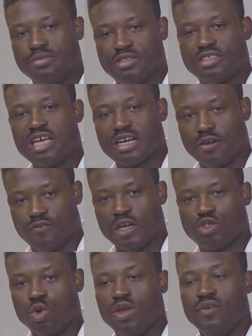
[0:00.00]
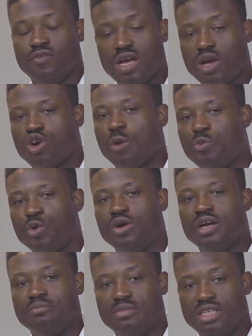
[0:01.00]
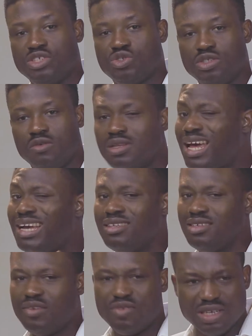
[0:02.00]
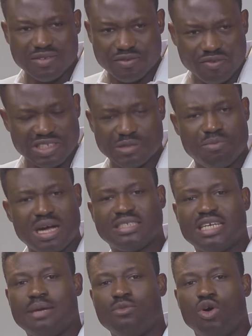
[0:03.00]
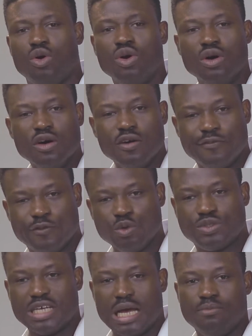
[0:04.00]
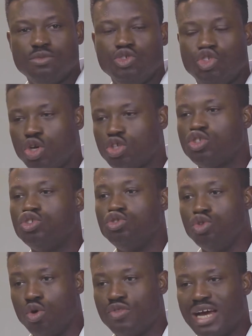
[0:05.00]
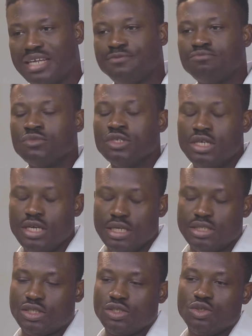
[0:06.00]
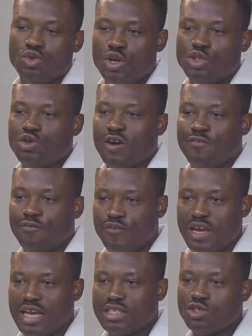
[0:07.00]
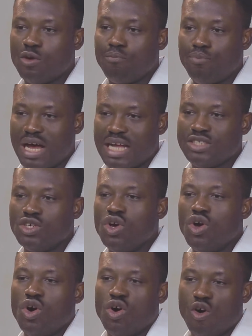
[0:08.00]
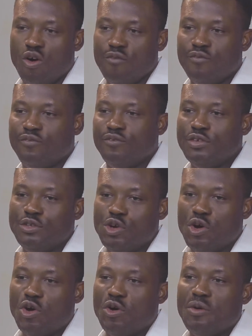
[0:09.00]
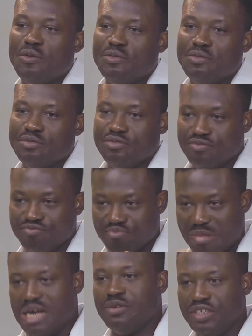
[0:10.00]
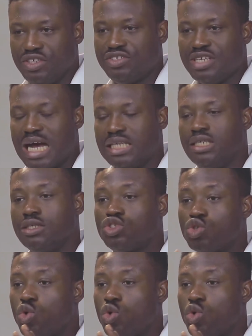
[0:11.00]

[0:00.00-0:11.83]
sacrifice. So if you're a couple in ministry, or that, even if it's part-time or full-time, just know that it's going to affect some parts of your marriage, and it's